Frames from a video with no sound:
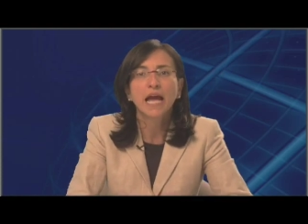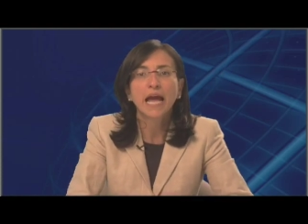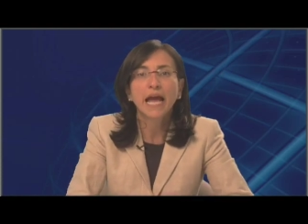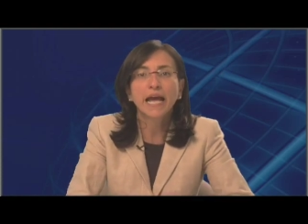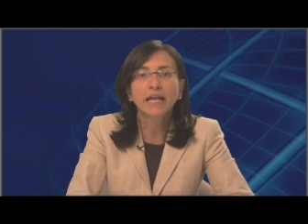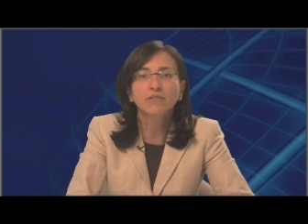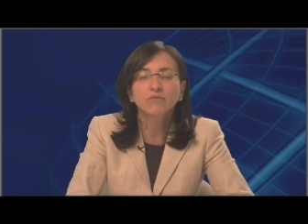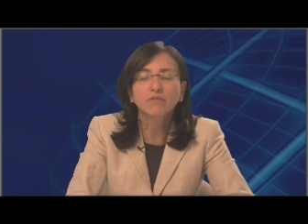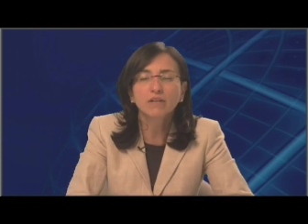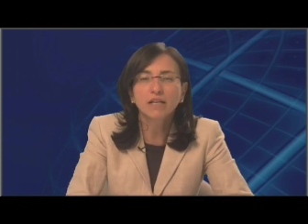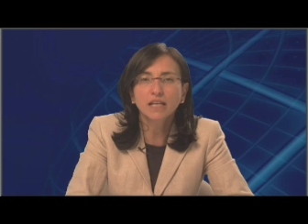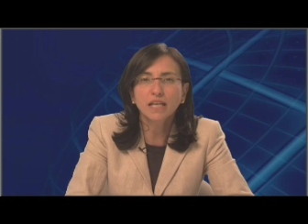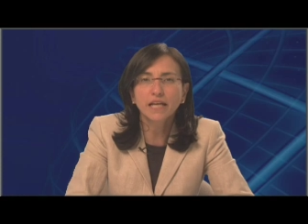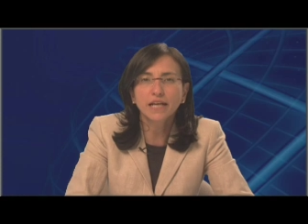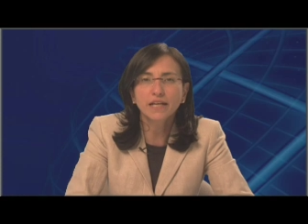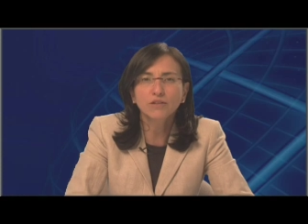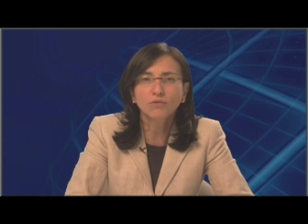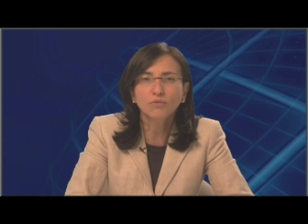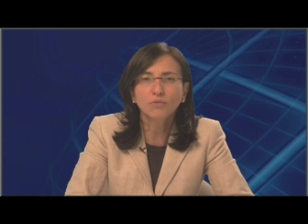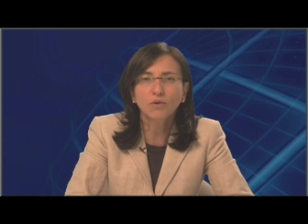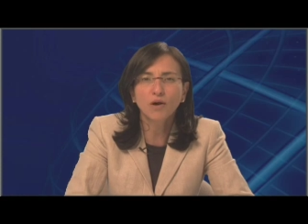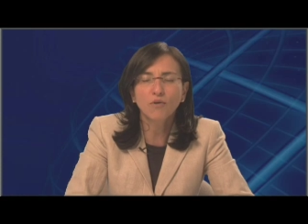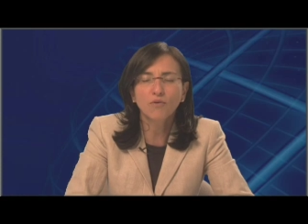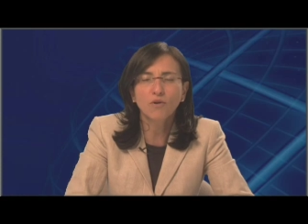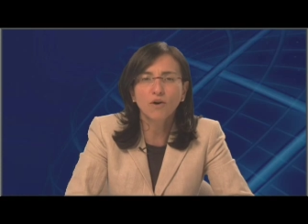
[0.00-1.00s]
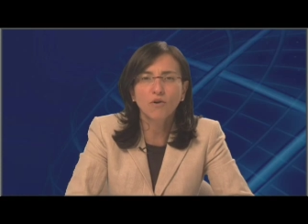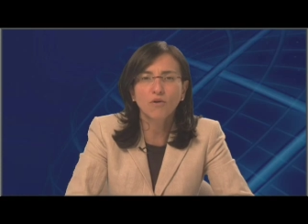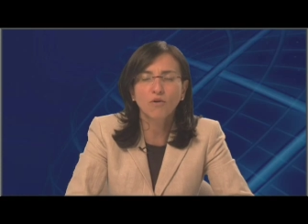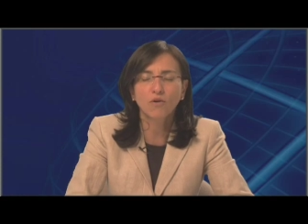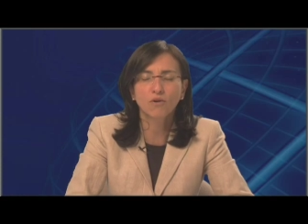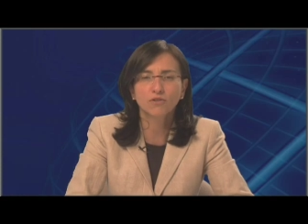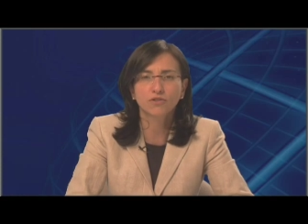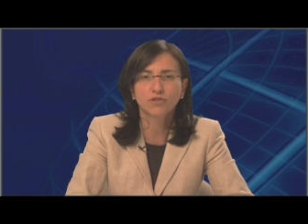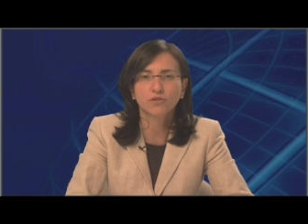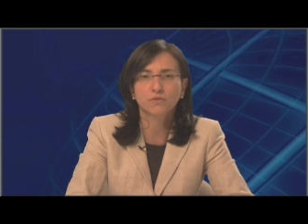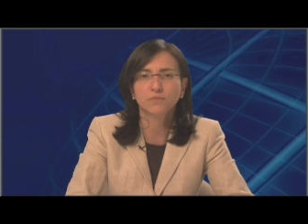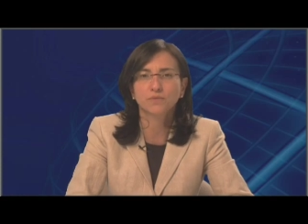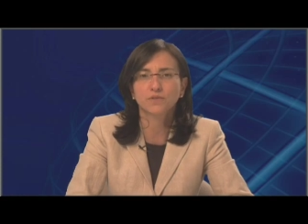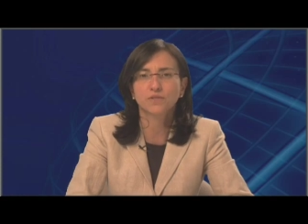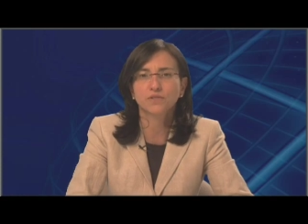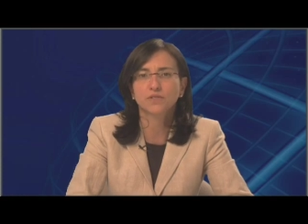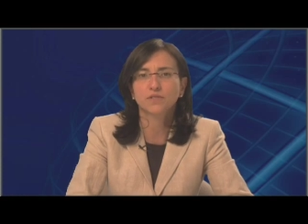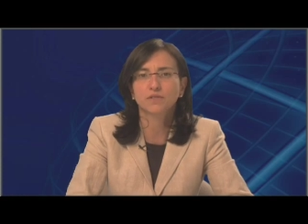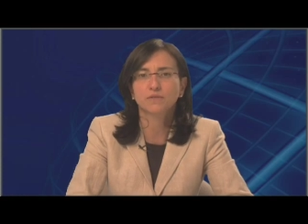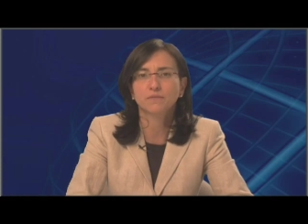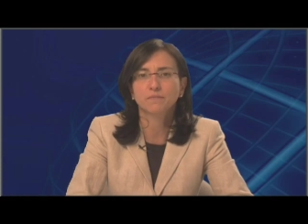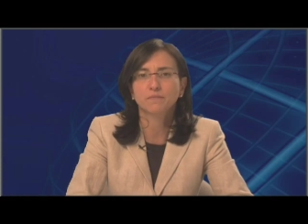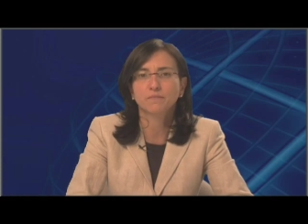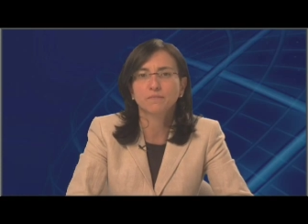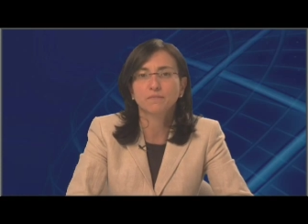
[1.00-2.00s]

and relate to our customers.